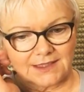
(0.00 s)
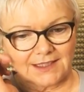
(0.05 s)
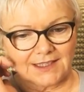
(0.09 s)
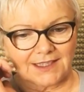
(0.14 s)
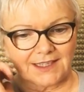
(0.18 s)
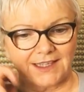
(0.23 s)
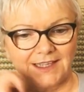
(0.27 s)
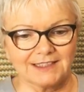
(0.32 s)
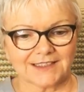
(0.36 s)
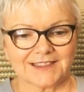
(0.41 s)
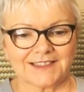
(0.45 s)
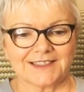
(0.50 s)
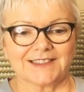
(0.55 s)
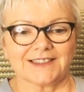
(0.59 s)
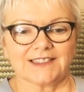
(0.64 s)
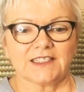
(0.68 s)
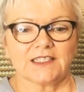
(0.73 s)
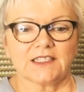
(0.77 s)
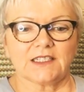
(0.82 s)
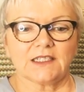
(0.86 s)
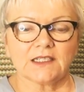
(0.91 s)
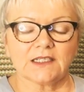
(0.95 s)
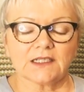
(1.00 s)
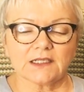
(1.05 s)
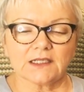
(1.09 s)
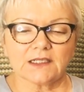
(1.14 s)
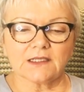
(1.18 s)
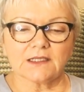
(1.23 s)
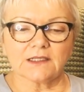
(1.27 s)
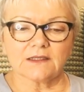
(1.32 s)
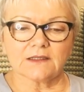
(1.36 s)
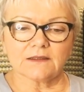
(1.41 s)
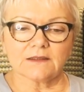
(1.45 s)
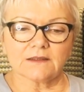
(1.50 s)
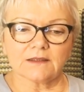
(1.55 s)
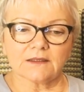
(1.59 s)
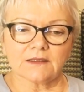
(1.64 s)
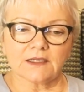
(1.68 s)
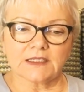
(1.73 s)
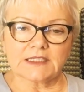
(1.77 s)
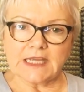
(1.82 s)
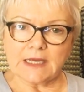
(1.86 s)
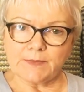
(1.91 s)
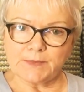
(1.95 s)
and
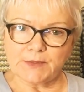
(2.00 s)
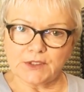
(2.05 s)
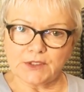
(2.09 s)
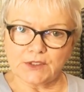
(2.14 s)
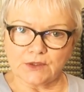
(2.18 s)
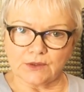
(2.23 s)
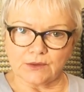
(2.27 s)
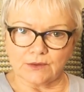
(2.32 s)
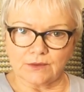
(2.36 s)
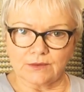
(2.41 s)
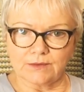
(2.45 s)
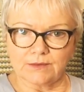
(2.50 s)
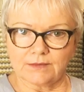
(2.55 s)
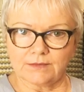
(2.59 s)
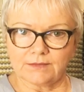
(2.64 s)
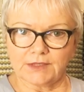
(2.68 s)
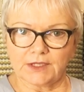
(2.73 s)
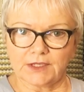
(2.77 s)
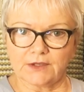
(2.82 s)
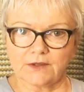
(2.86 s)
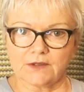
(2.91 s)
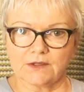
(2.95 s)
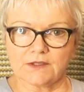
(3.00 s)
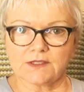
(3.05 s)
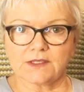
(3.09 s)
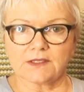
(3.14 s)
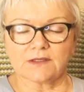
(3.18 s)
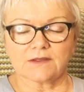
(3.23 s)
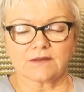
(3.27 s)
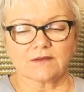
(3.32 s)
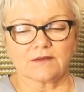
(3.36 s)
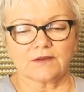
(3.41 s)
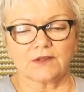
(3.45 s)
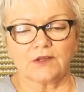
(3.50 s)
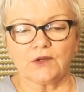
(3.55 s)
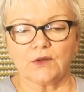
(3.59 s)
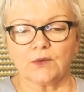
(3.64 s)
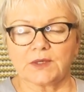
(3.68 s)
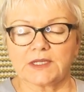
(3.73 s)
adapt to, because it